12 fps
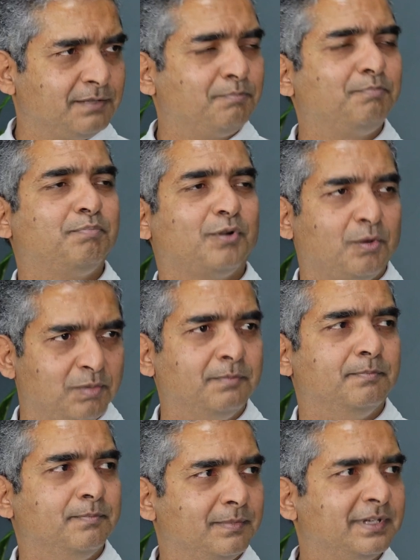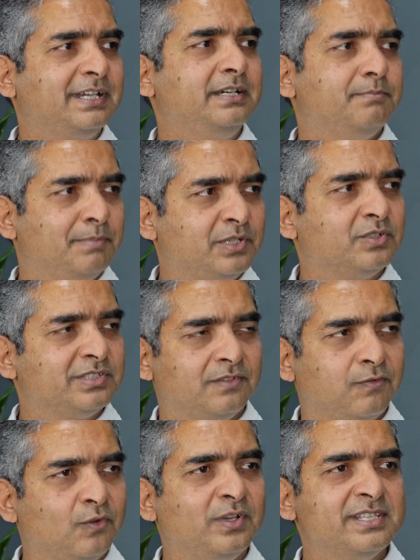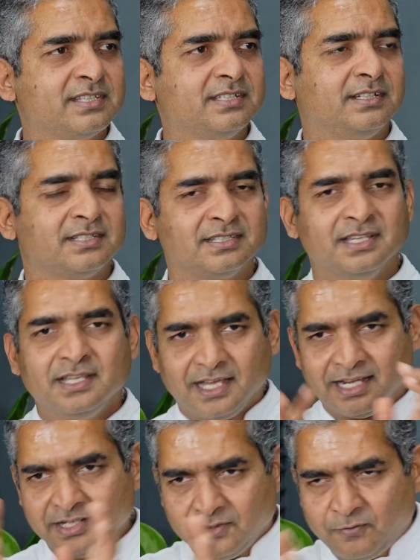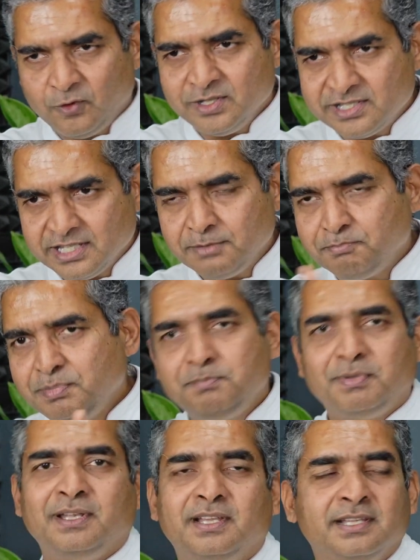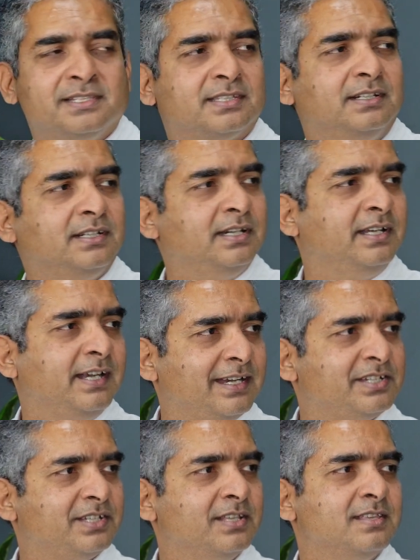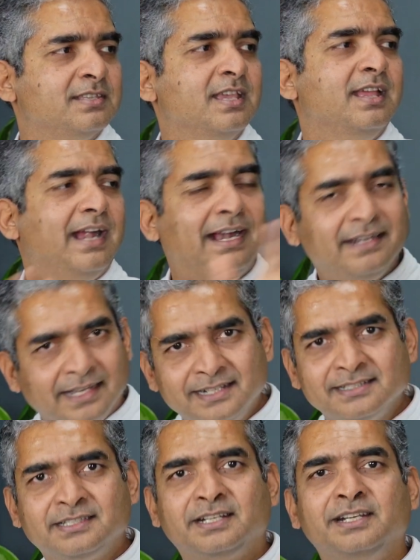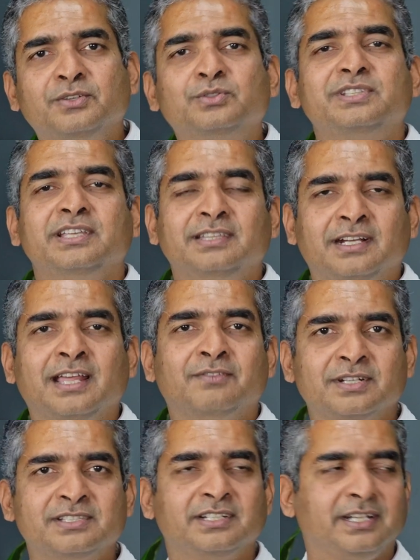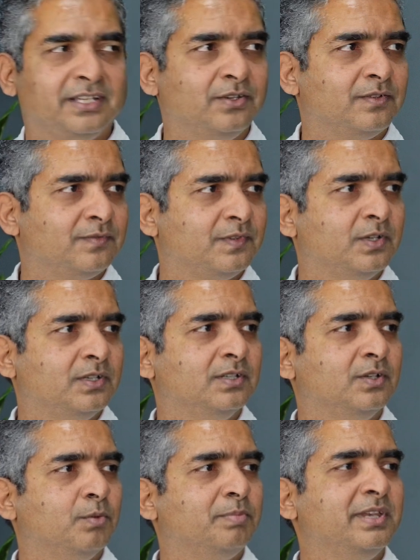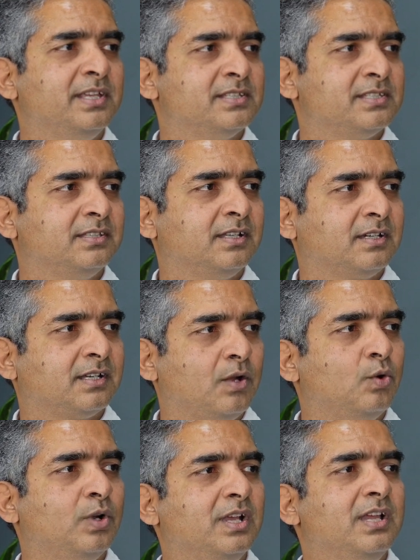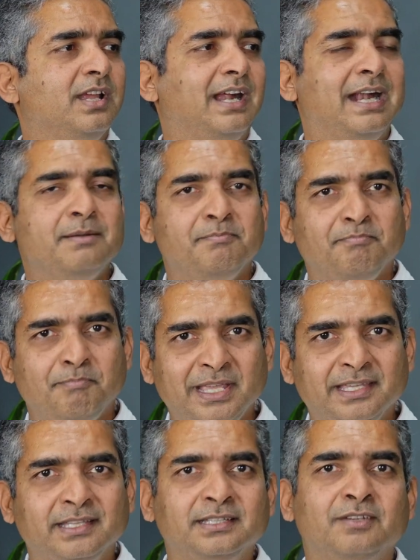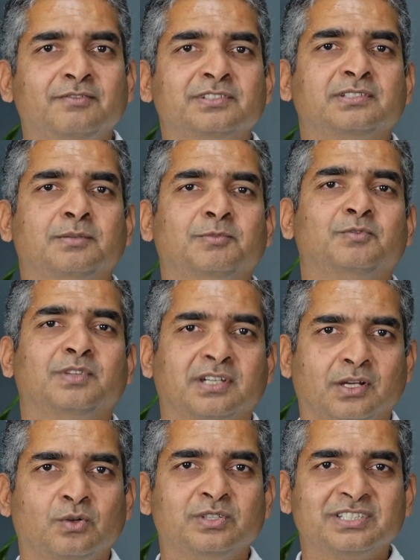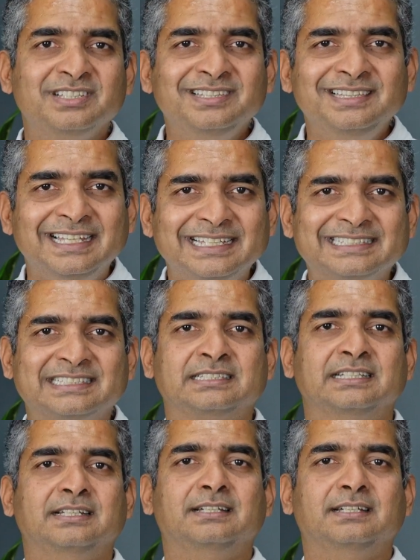a problem, right? Because influencers are influencing people in certain directions, and that is reducing the diversity of the opinions in the crowd and making the wisdom of the crowds less